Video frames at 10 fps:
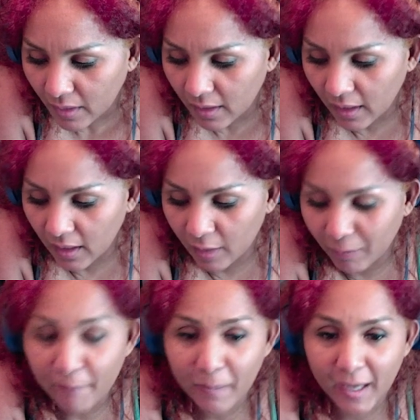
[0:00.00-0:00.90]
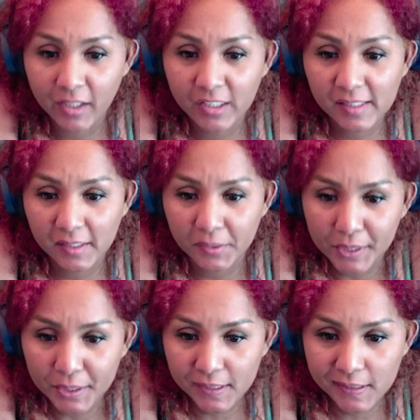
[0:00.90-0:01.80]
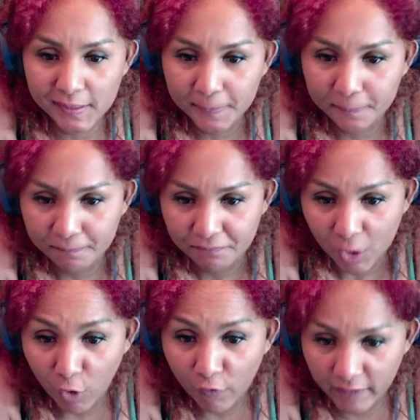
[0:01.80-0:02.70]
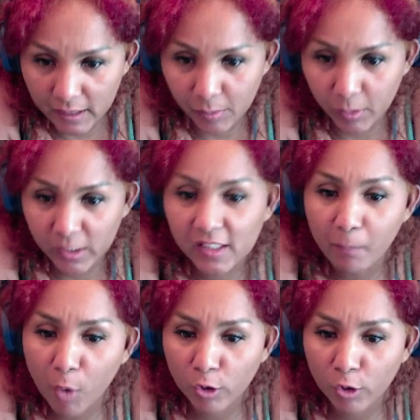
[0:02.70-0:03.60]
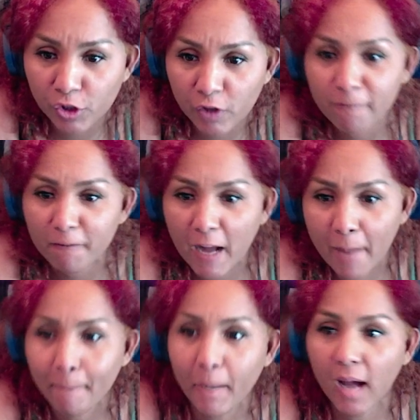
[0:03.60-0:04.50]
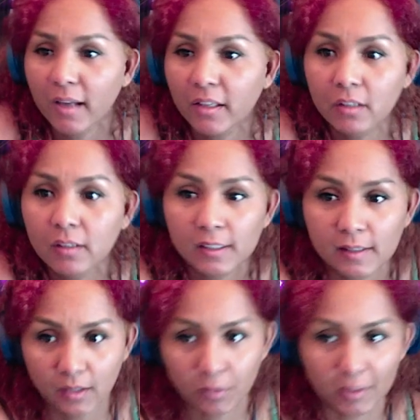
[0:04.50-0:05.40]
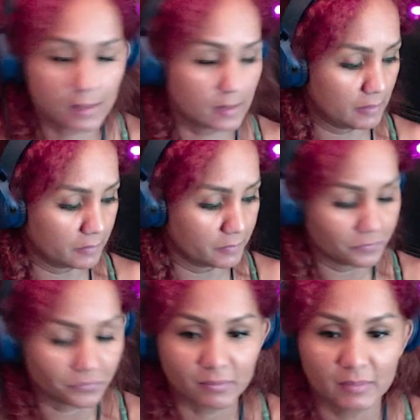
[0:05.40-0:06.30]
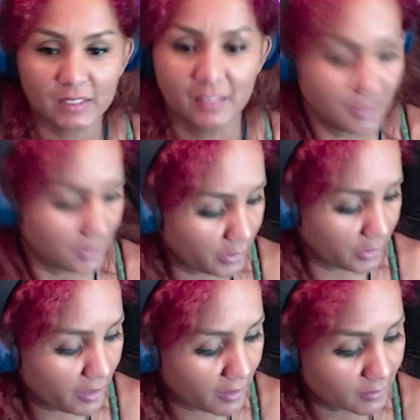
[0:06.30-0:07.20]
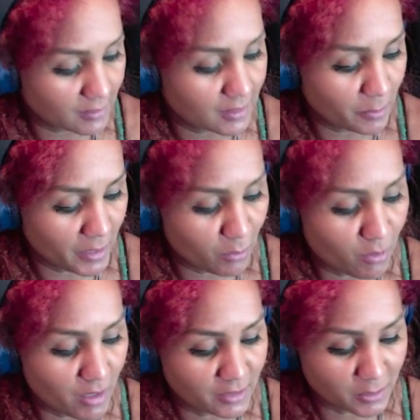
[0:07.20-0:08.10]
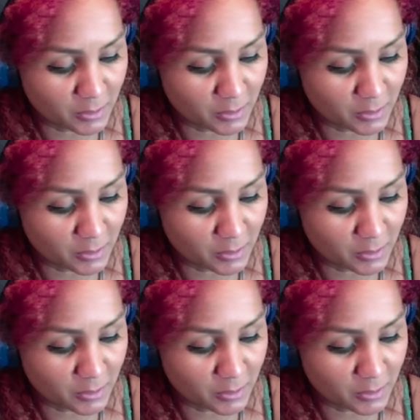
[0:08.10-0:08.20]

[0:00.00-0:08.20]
Vampire Series. On Facebook it's Emotion Vampire Series. So yeah, you may want to